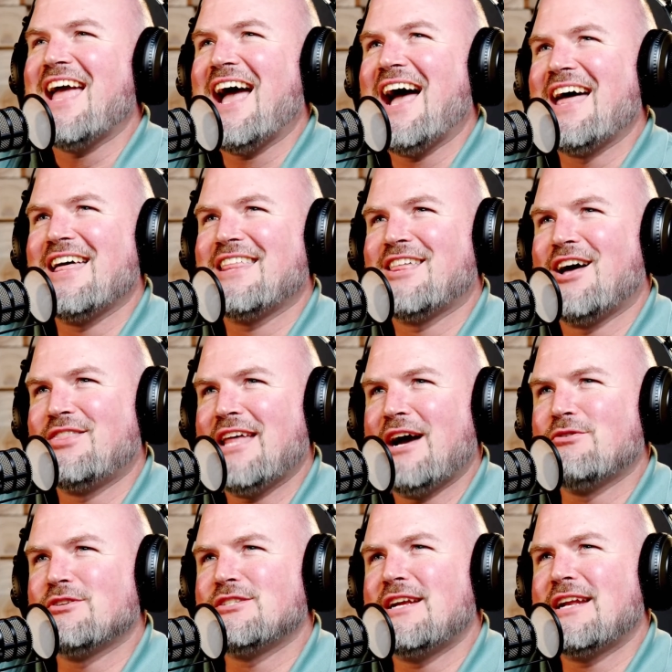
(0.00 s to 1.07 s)
I thought that
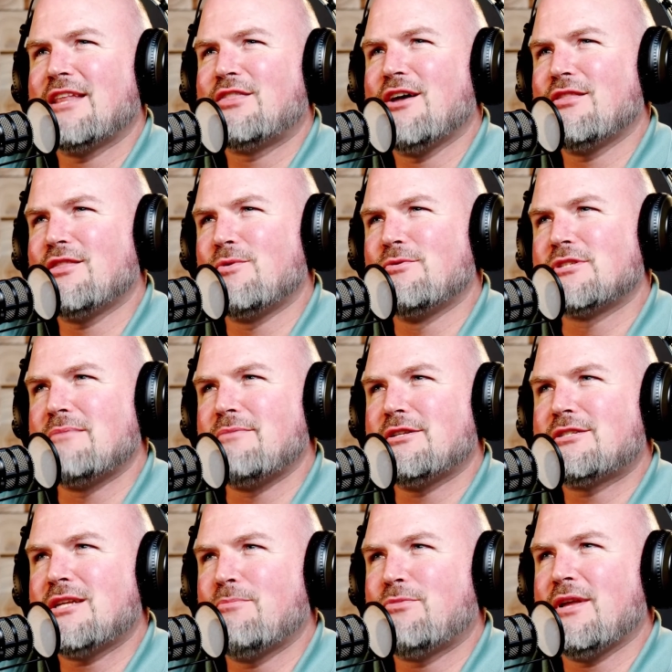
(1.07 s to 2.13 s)
was neat. I thought there was going to be
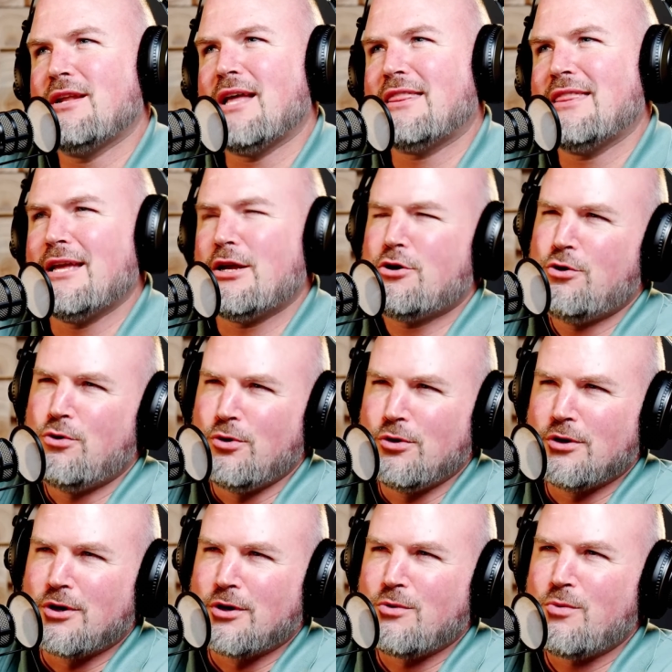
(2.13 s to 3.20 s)
something, I think,
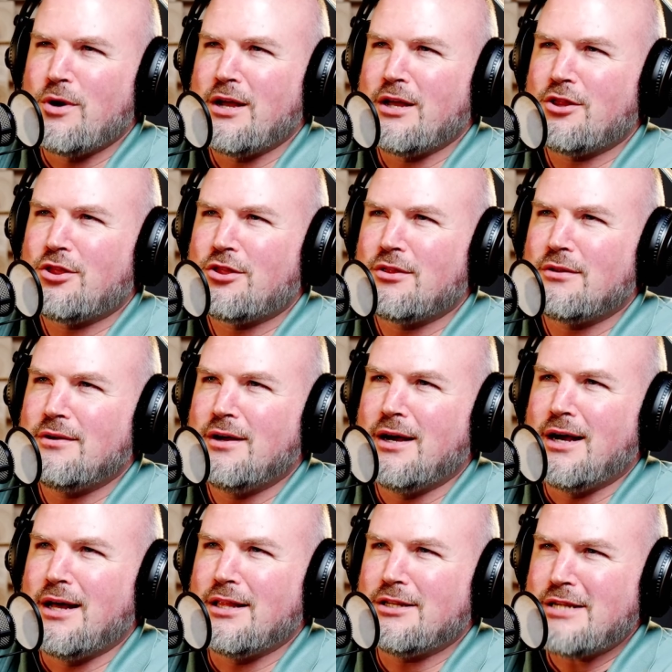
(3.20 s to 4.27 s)
cooler with
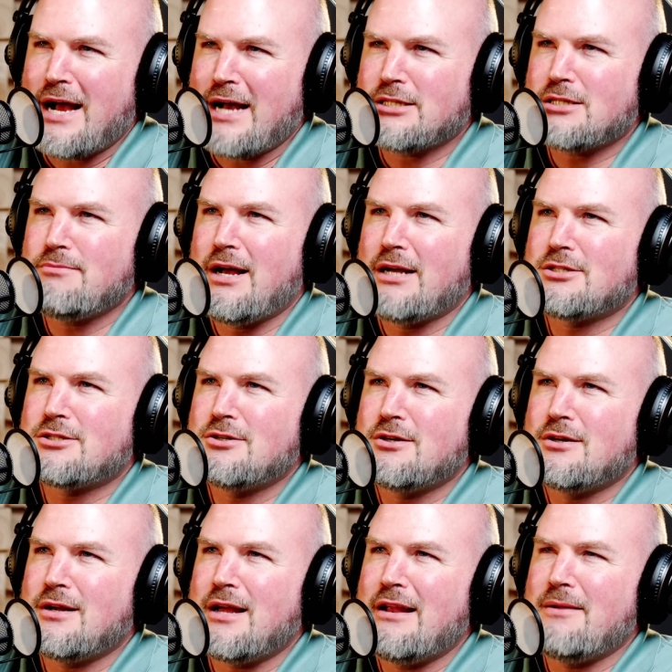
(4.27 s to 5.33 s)

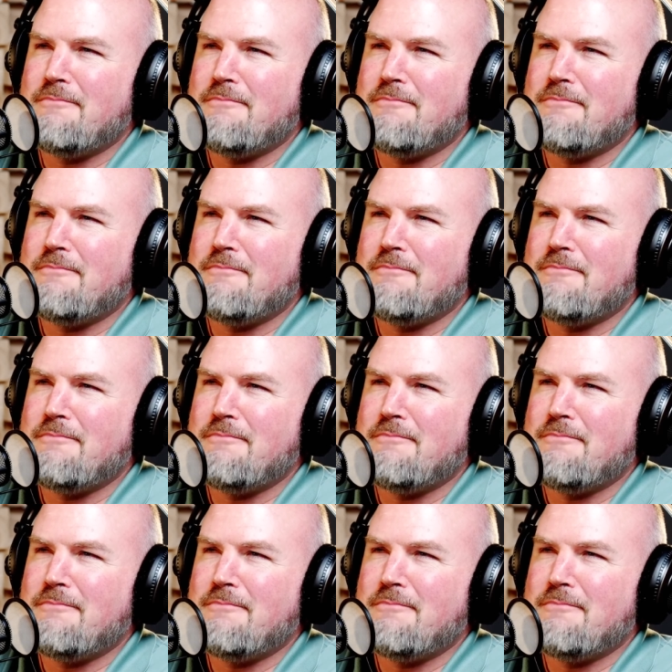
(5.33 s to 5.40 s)
Taskmaster,